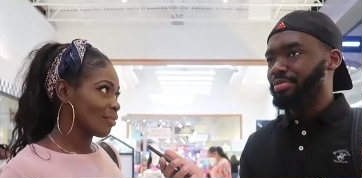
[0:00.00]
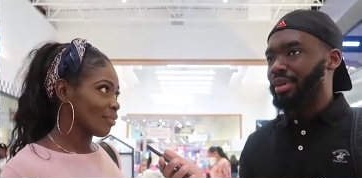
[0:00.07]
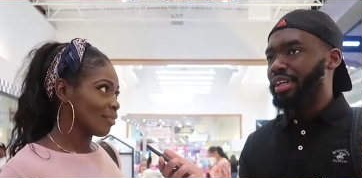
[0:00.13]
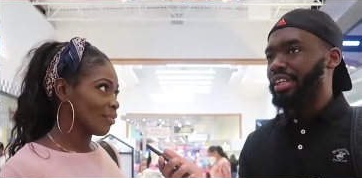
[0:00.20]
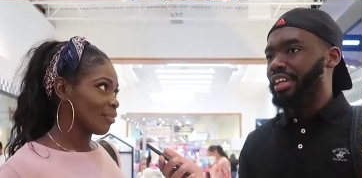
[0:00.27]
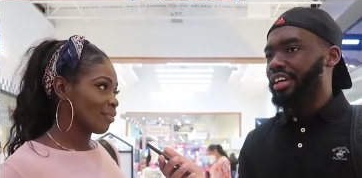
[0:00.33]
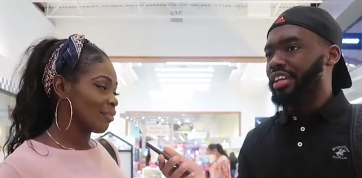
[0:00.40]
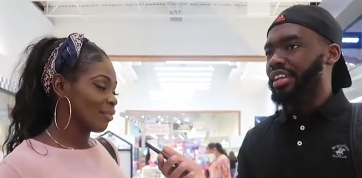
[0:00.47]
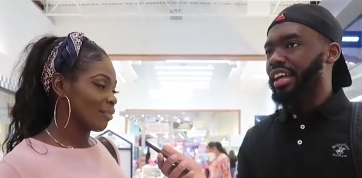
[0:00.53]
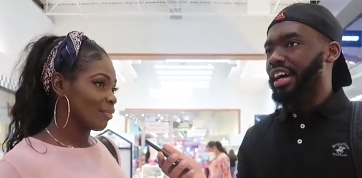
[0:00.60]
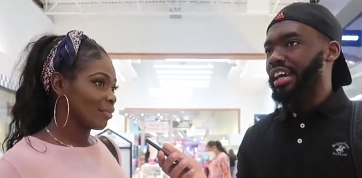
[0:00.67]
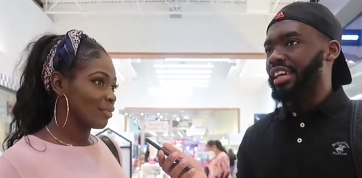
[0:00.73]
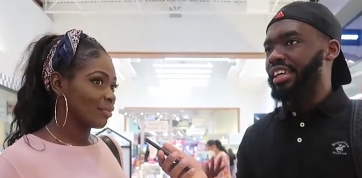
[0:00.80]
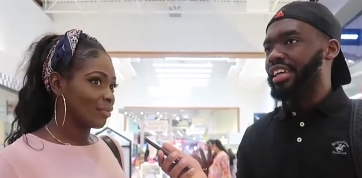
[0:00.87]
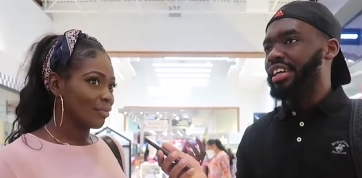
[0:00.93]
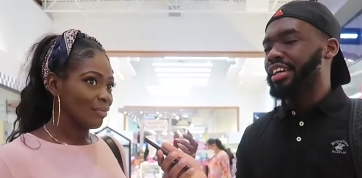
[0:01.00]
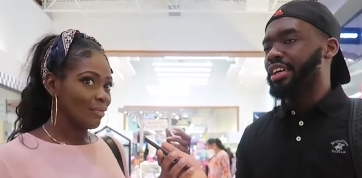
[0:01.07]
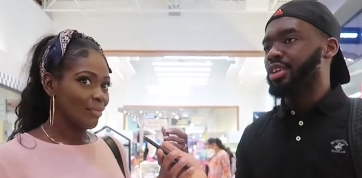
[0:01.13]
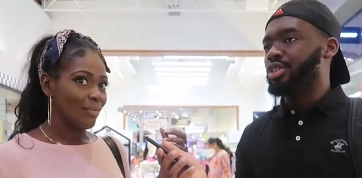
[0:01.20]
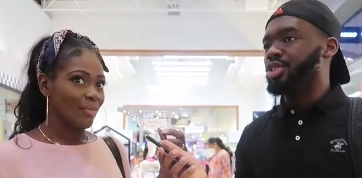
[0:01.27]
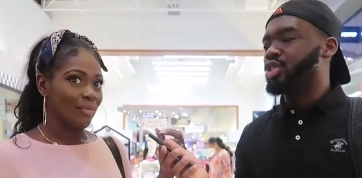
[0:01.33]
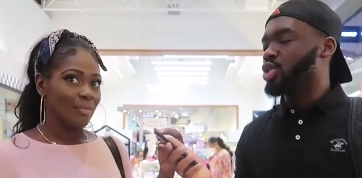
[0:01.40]
Speaker 1: But not like
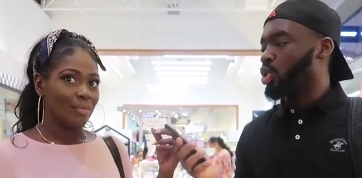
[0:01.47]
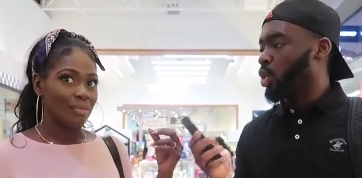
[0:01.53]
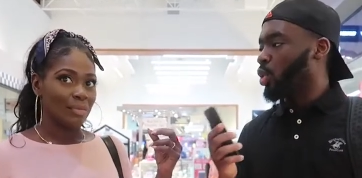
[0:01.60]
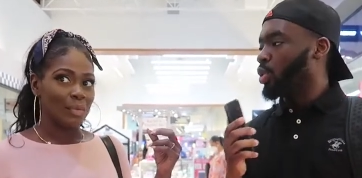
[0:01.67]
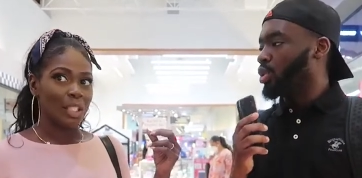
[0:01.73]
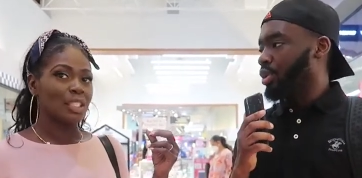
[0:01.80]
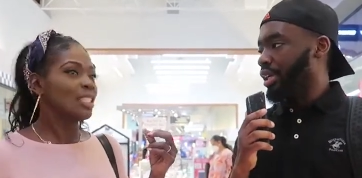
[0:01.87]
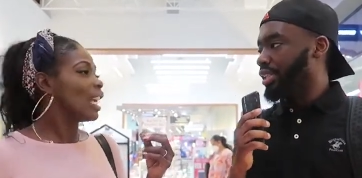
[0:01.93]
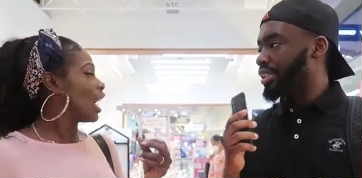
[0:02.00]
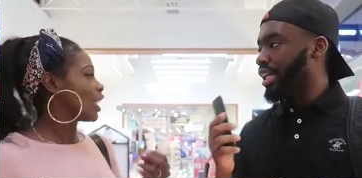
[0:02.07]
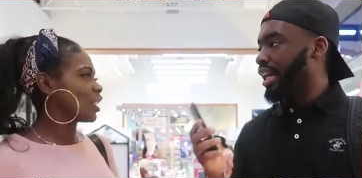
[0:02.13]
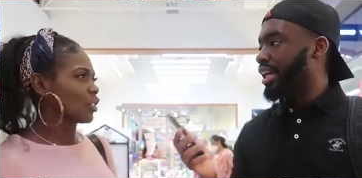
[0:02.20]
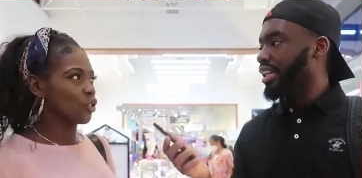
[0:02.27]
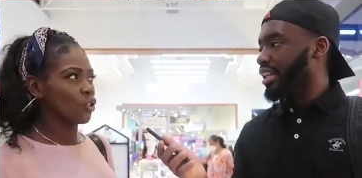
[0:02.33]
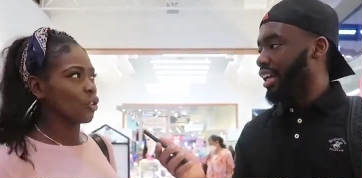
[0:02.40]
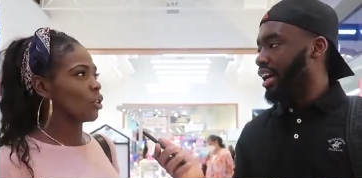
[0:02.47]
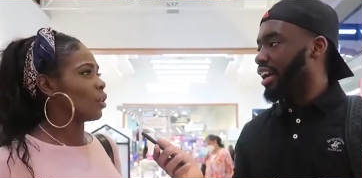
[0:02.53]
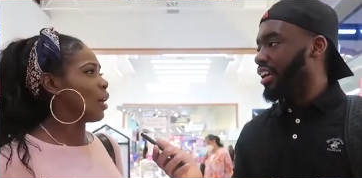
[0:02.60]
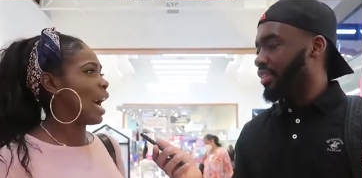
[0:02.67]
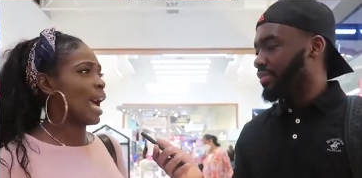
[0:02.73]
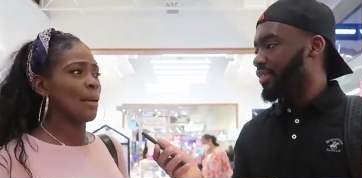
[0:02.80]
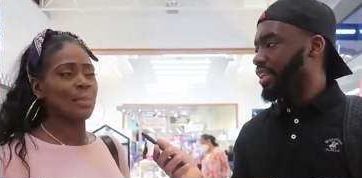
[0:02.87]
control your not entire
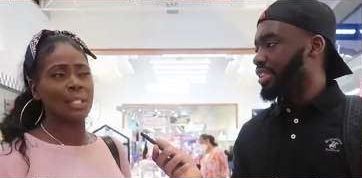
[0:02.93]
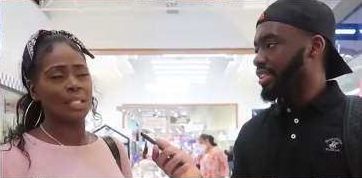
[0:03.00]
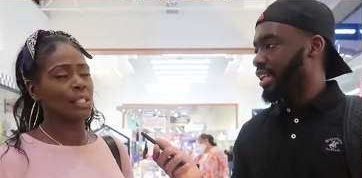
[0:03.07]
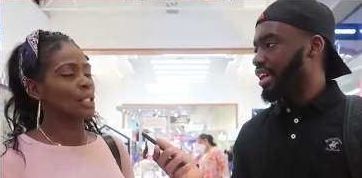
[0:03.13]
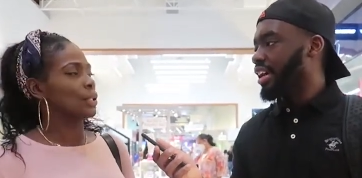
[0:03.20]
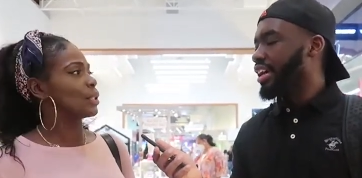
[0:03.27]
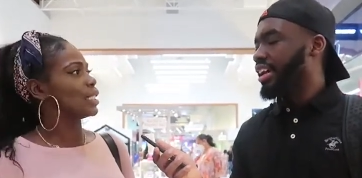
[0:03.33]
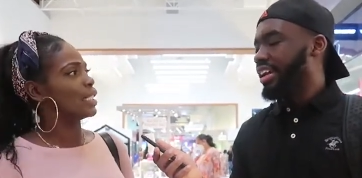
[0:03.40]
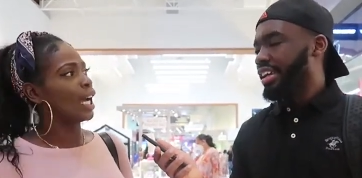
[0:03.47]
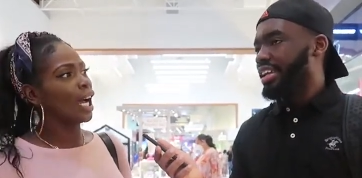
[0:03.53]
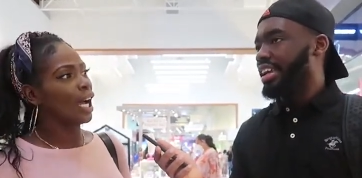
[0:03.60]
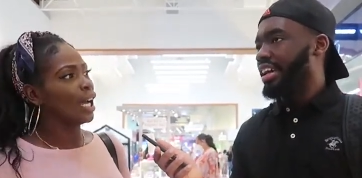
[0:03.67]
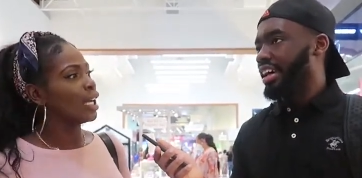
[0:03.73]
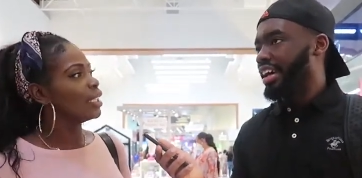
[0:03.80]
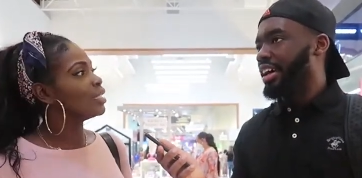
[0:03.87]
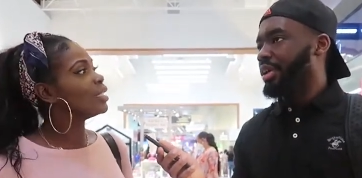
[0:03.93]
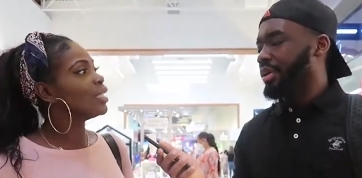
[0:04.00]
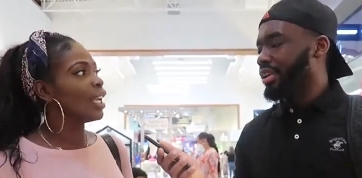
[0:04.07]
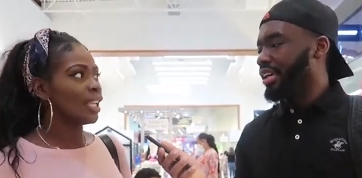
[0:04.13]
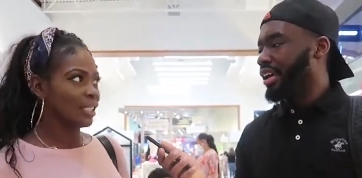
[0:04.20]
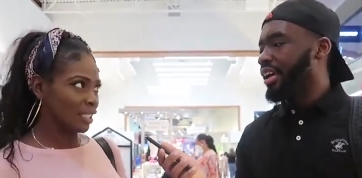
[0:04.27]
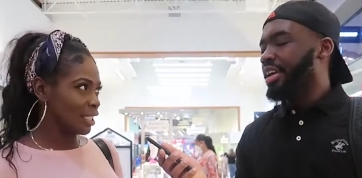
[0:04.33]
control. Life. Absolutely not. Yeah.
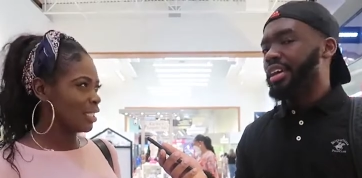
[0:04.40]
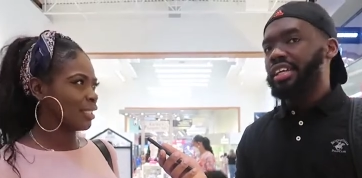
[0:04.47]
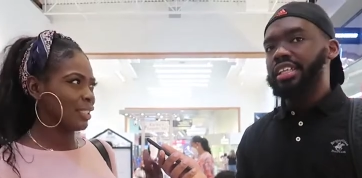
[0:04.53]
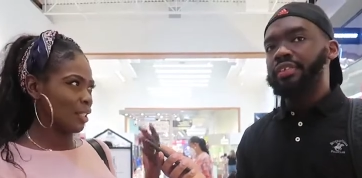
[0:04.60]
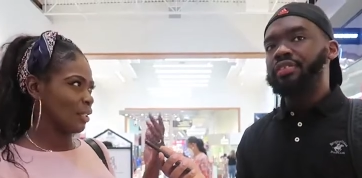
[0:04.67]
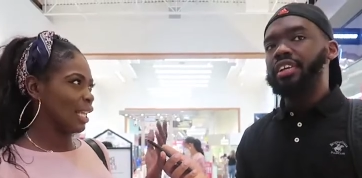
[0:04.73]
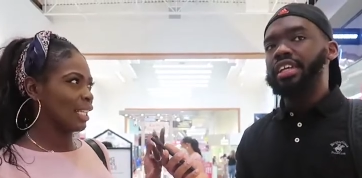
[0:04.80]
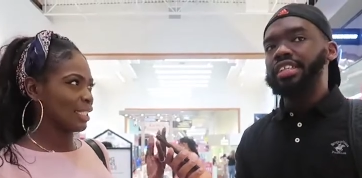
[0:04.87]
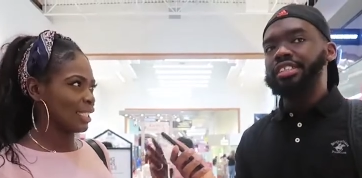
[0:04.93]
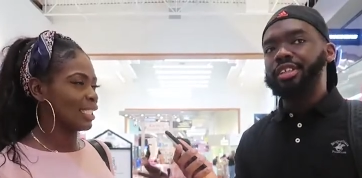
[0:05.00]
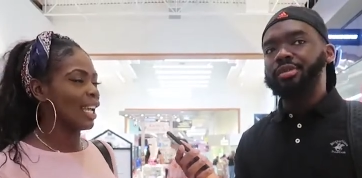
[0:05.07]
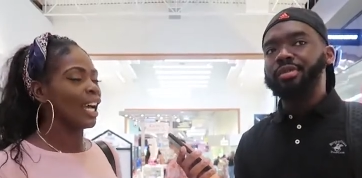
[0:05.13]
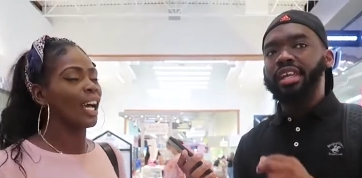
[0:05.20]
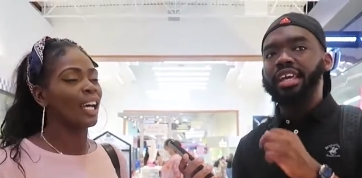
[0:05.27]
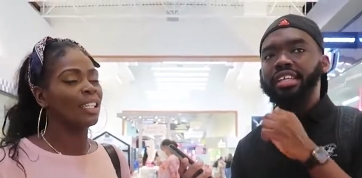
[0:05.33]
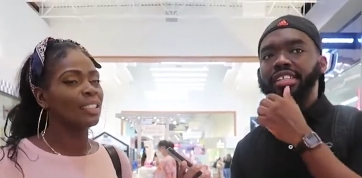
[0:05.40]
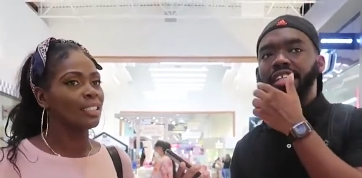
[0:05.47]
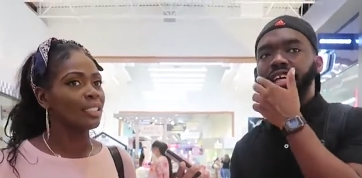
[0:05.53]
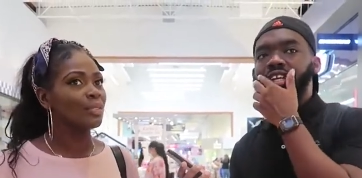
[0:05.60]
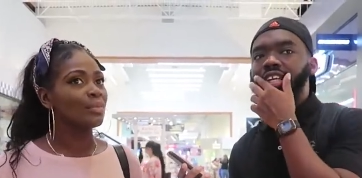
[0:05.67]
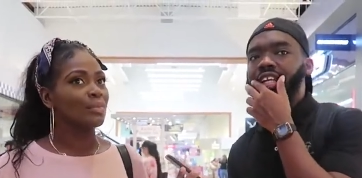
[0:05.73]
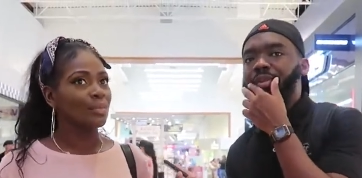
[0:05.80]
Okay. See, so that's like yeah.
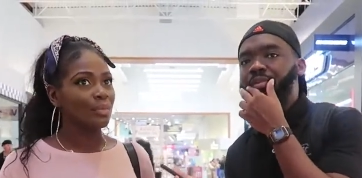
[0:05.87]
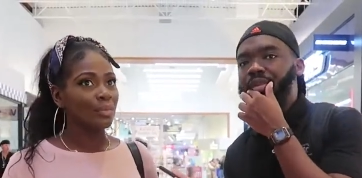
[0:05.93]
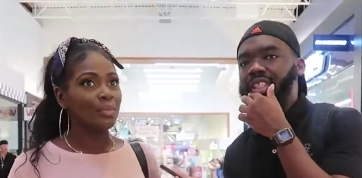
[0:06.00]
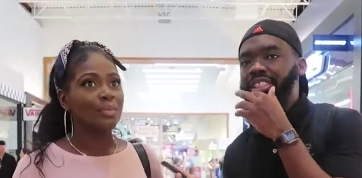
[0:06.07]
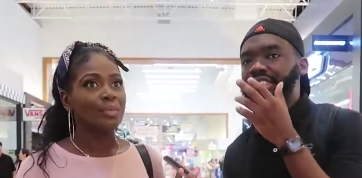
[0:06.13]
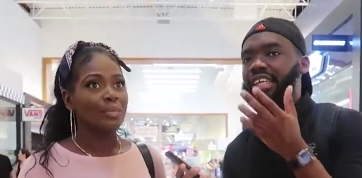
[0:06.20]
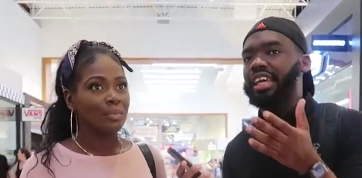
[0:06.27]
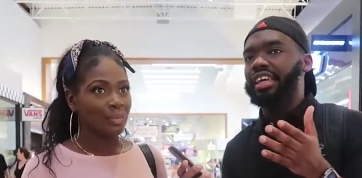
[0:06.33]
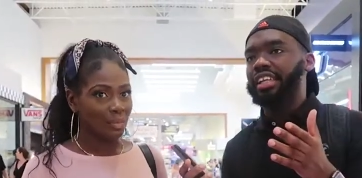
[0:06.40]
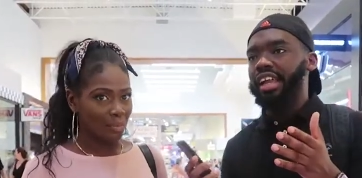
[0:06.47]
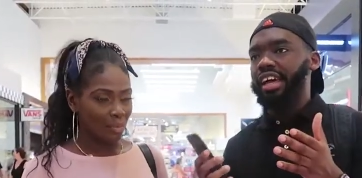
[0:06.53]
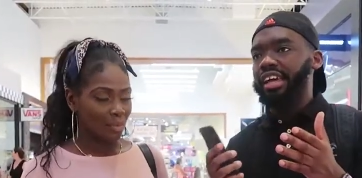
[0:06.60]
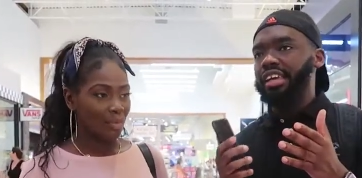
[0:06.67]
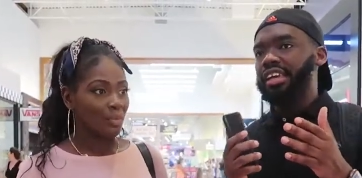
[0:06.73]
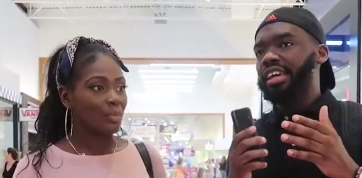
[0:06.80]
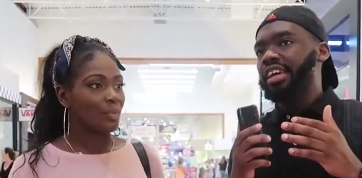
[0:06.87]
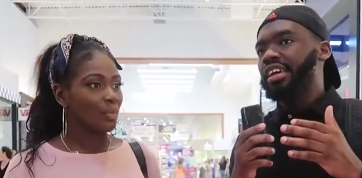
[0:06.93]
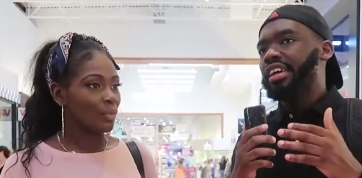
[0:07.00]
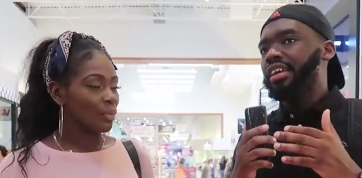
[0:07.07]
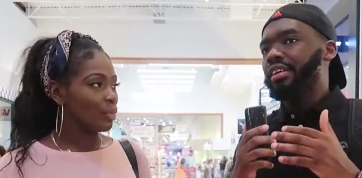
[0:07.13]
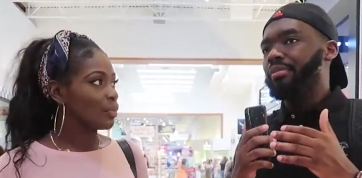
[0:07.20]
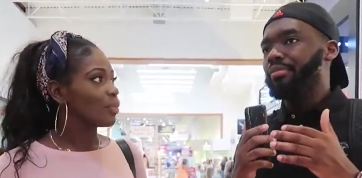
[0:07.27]
Ladies actually mistake like
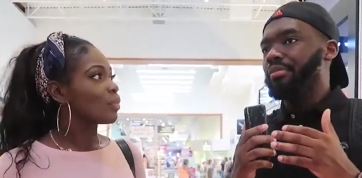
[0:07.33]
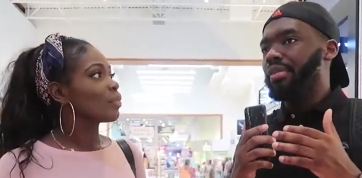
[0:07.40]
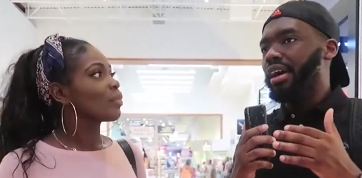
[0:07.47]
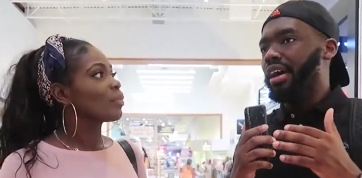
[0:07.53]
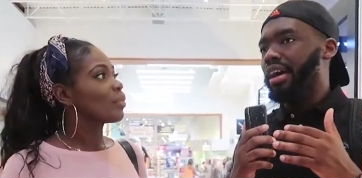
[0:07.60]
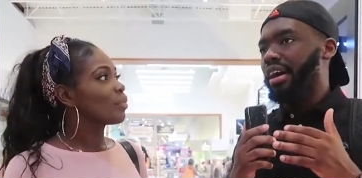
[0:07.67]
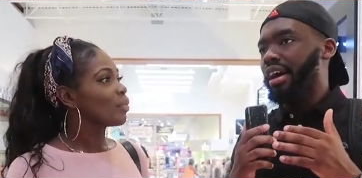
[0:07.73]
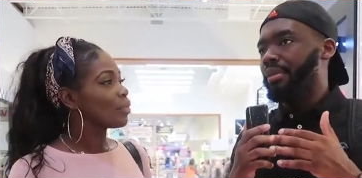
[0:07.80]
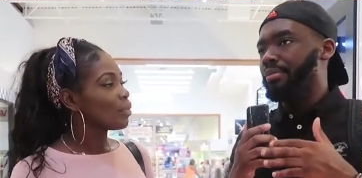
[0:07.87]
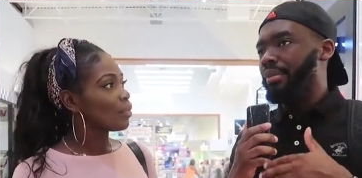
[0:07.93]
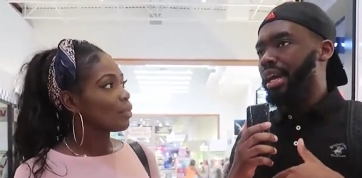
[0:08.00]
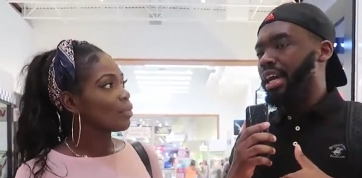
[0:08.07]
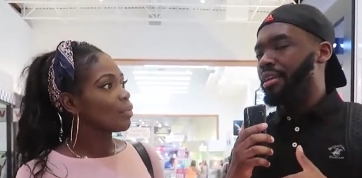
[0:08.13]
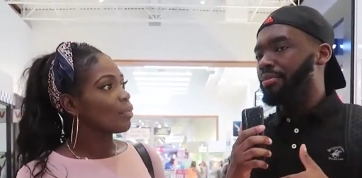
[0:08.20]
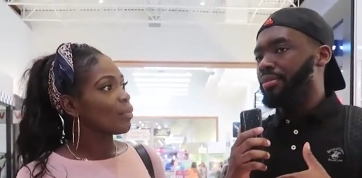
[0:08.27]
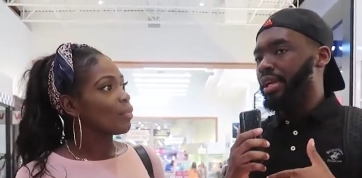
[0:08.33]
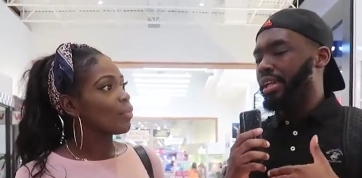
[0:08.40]
uh, a man